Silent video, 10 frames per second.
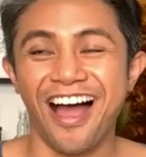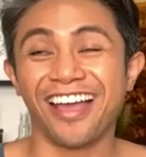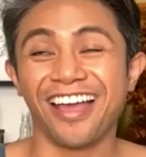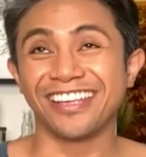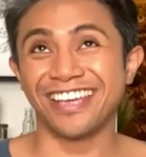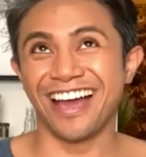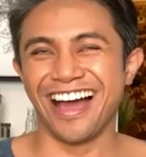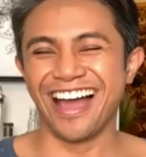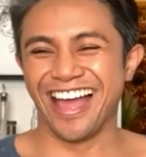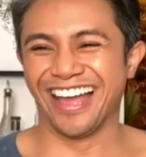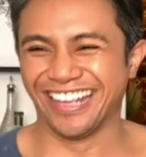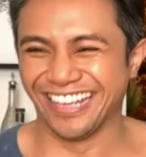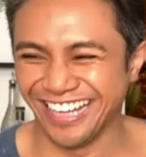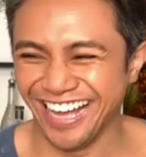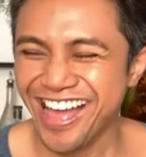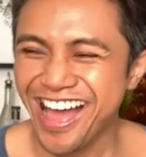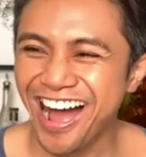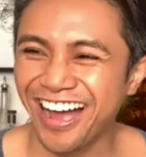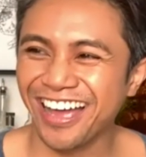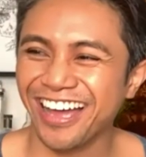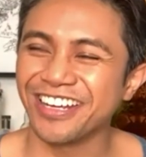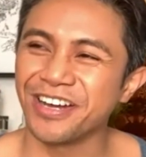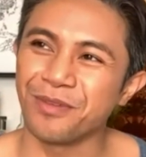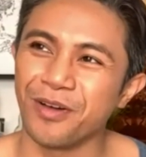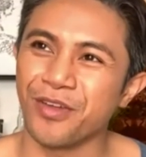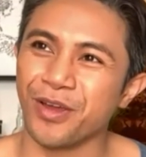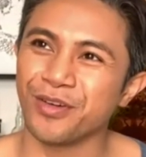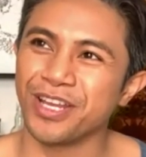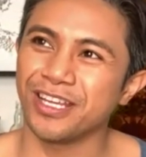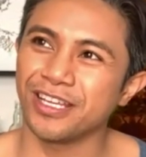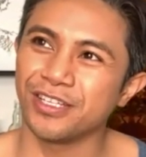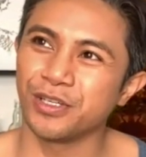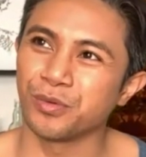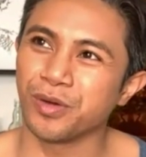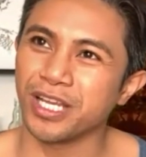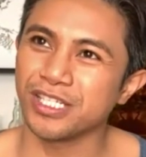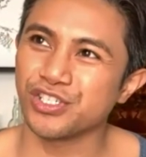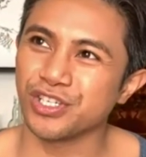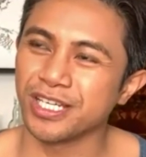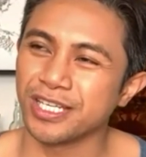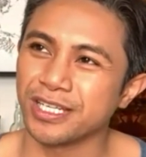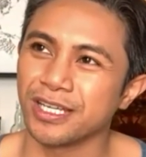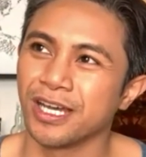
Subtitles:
Yeah. I had a very Eurasian,